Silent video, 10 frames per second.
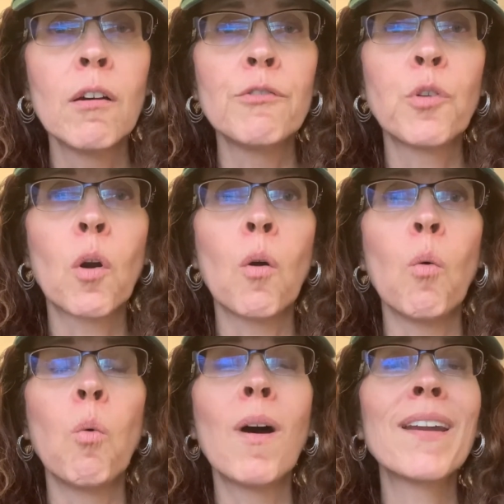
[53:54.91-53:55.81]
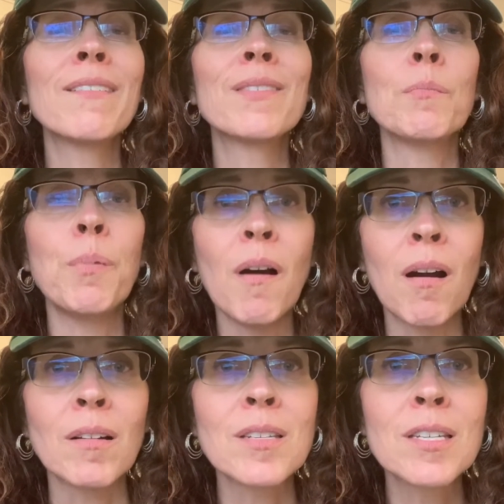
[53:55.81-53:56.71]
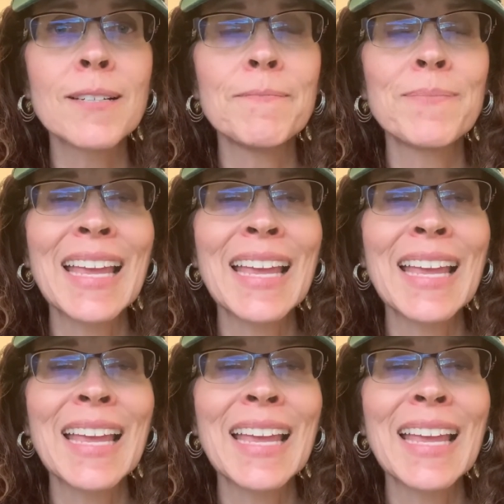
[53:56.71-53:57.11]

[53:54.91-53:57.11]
for one of the parts,